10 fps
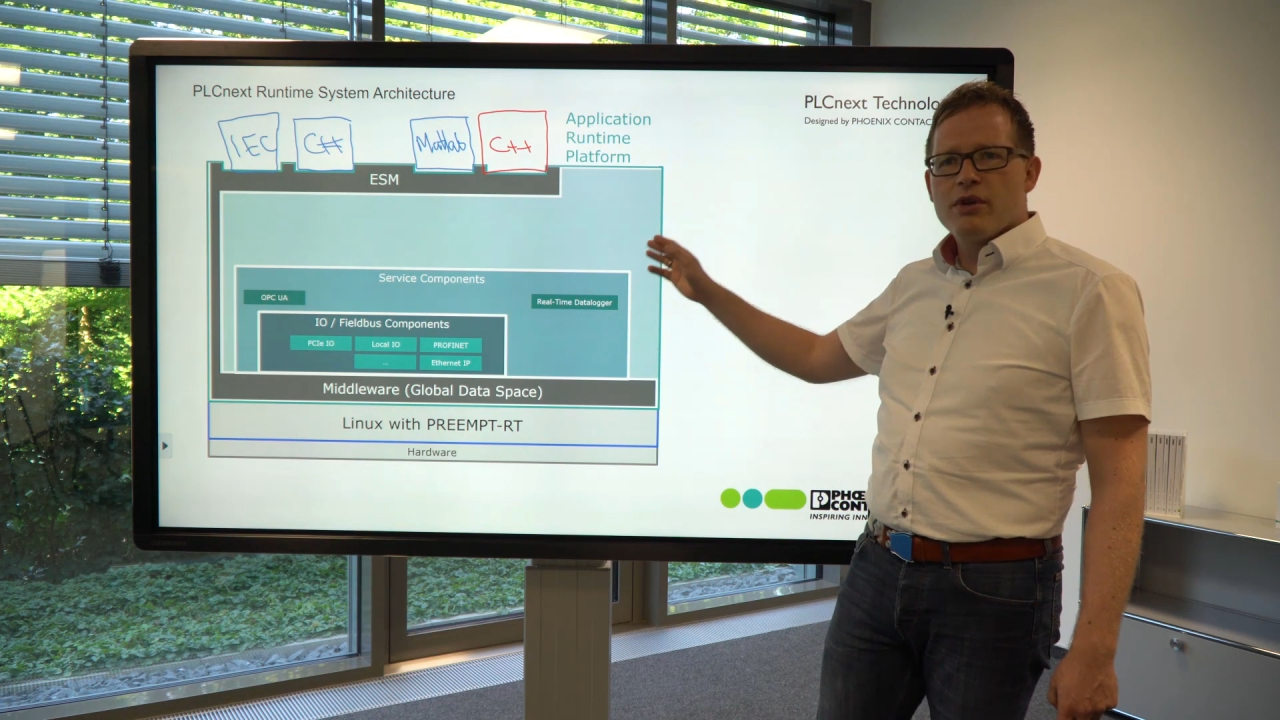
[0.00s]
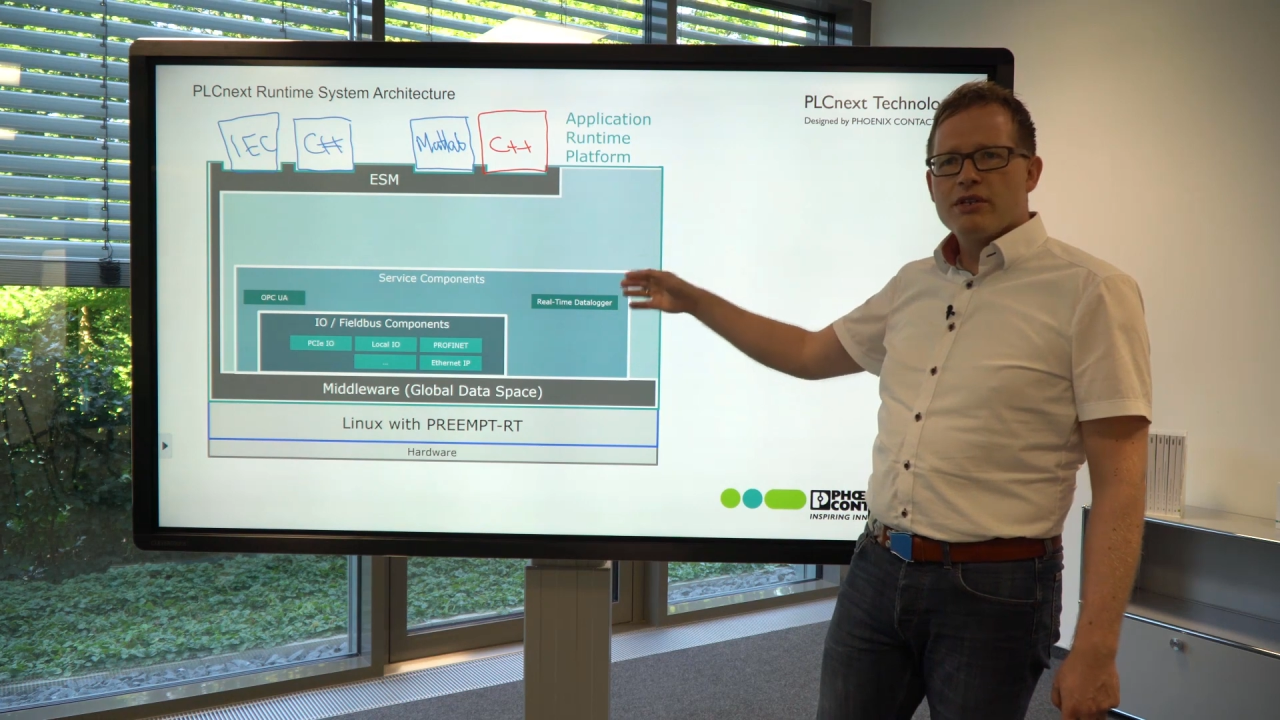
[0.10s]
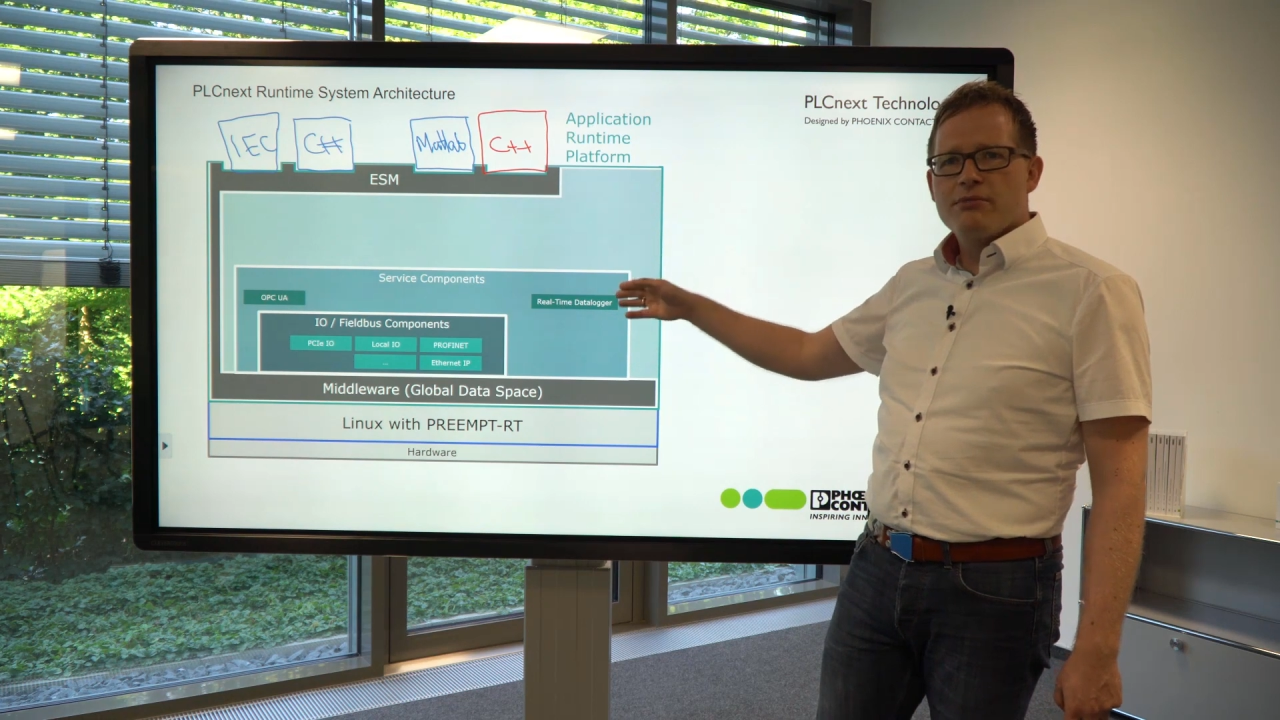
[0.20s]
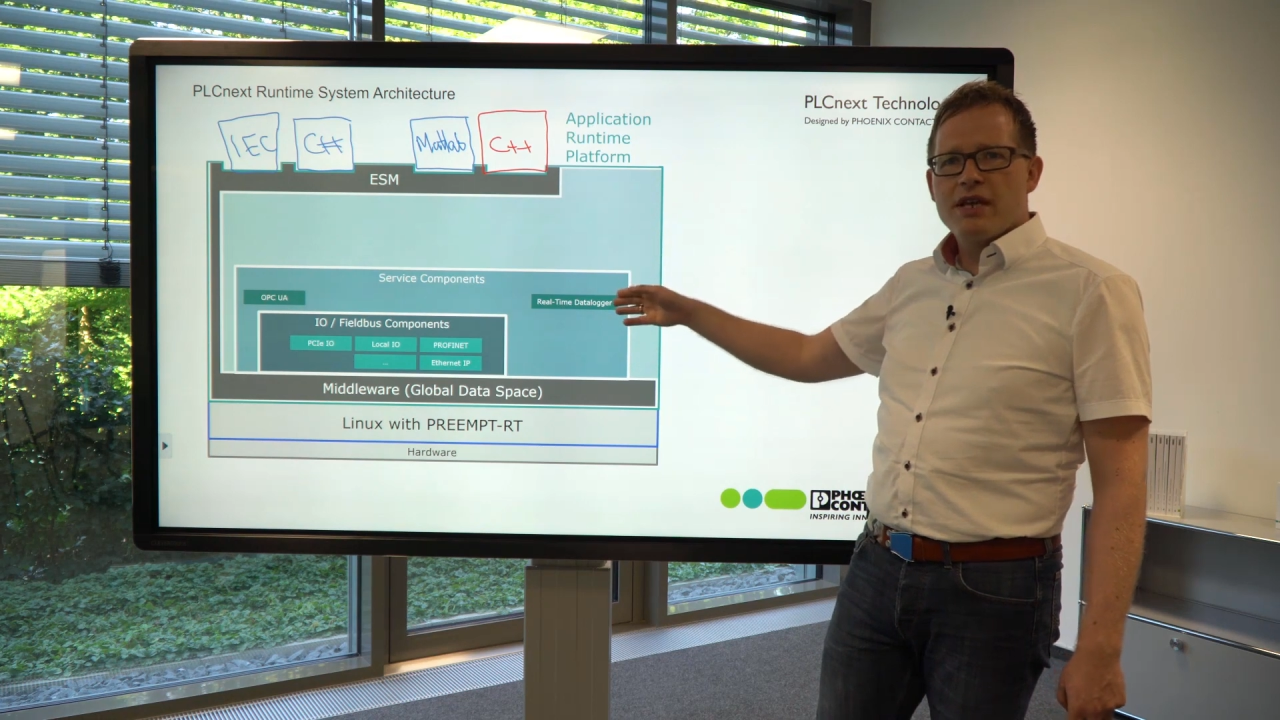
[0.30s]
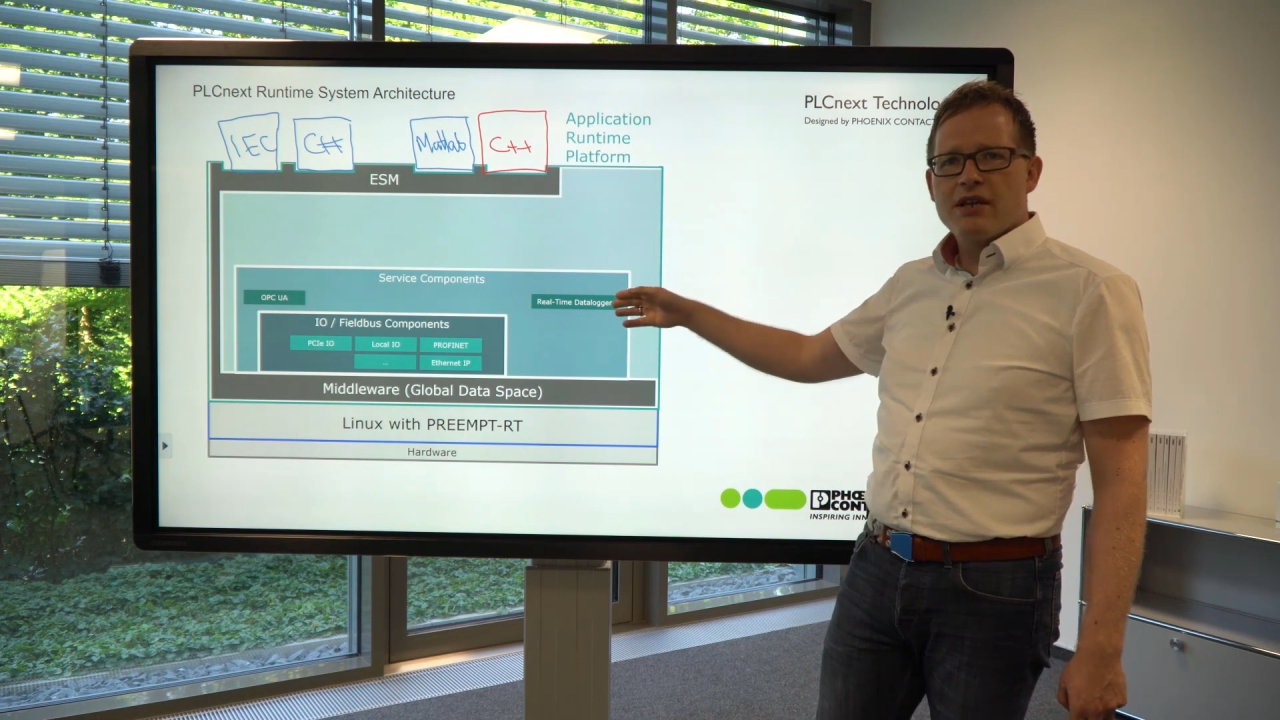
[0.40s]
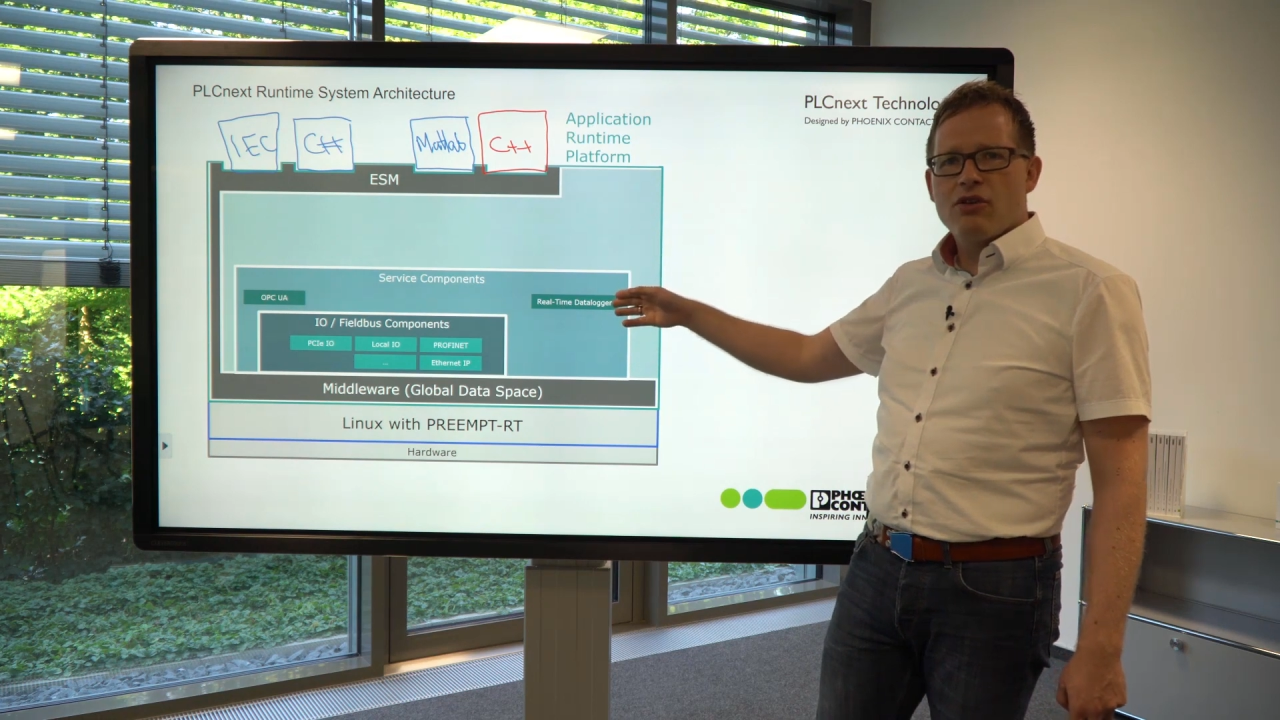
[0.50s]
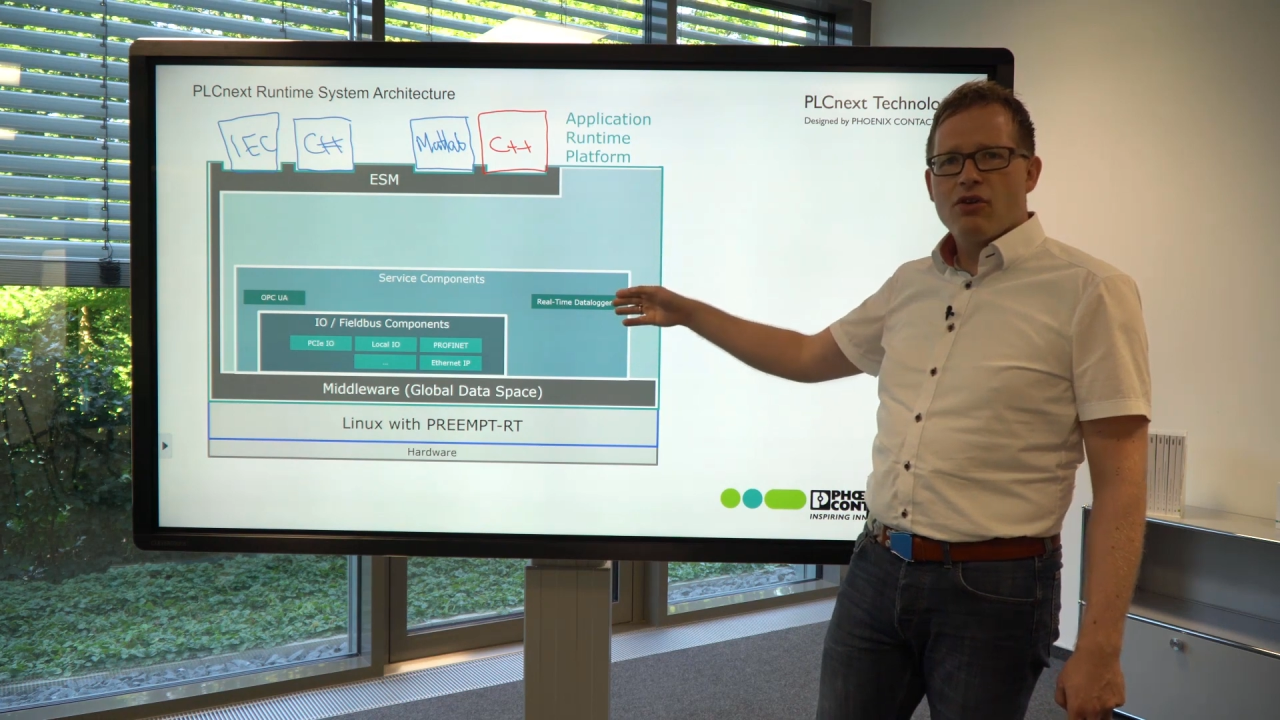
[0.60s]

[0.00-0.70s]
real-time data